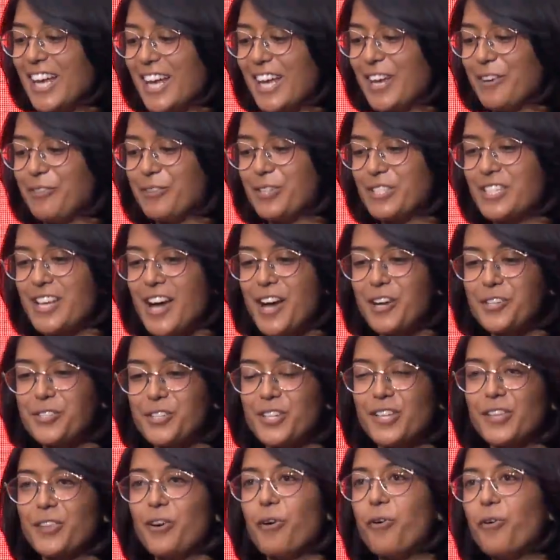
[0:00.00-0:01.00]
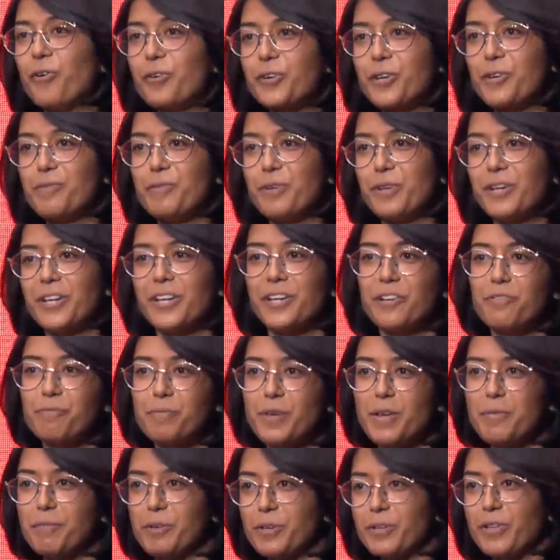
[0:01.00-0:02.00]
It was actually the whole community of
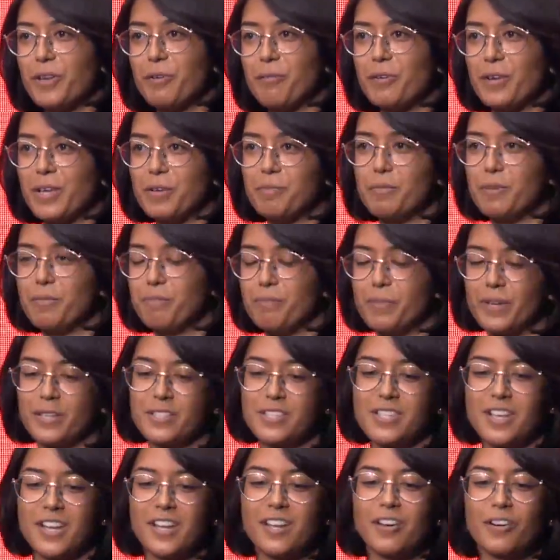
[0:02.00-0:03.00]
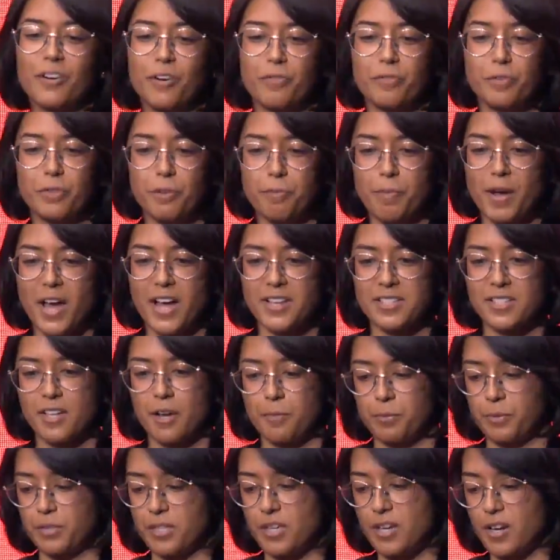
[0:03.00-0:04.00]
people that we had been building over the past
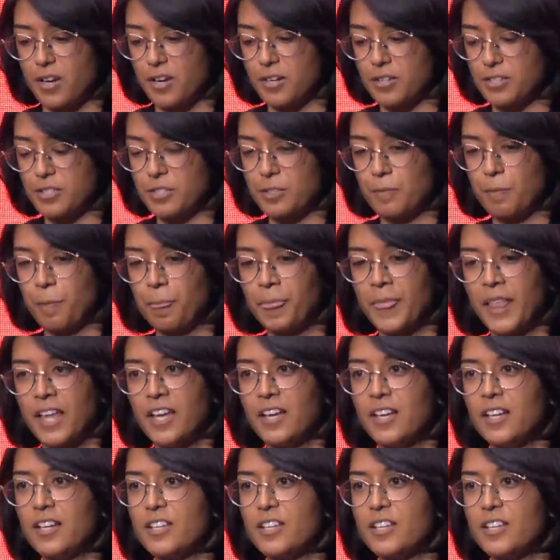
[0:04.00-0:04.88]
couple years.